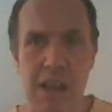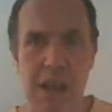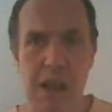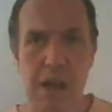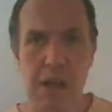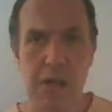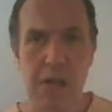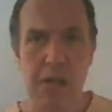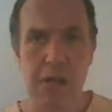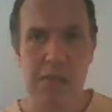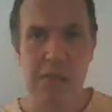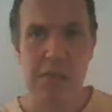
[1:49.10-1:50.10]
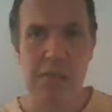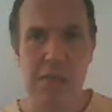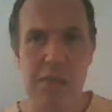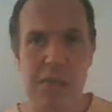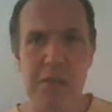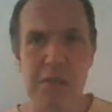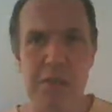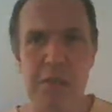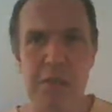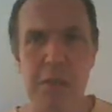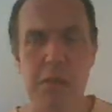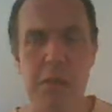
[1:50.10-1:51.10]
Now,
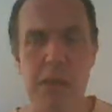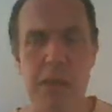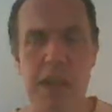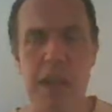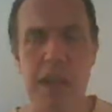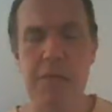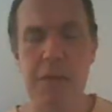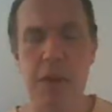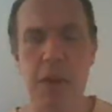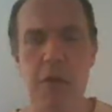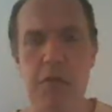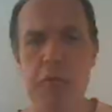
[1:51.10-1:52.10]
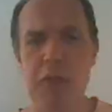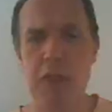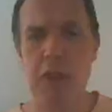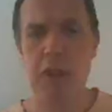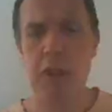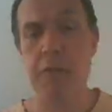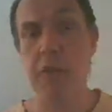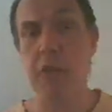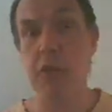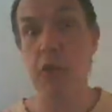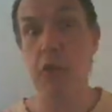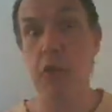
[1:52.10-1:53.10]
we've got to have an altar of
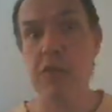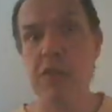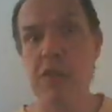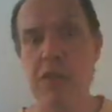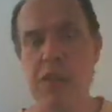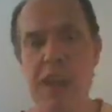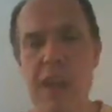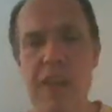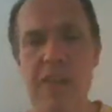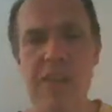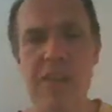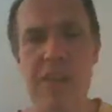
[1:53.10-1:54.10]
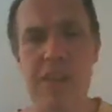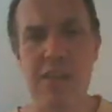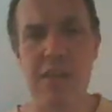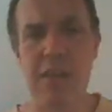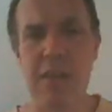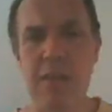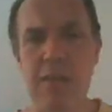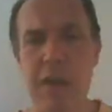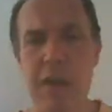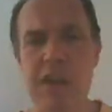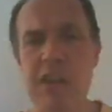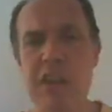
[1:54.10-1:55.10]
sorts, and this has to be
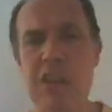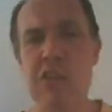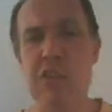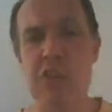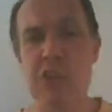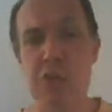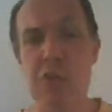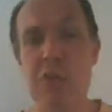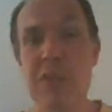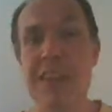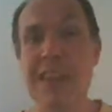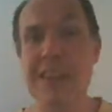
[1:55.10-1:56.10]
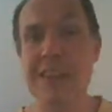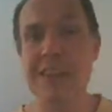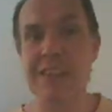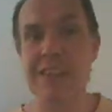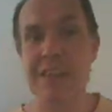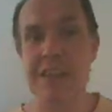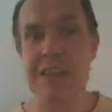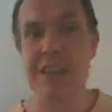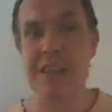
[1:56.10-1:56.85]
facing due east.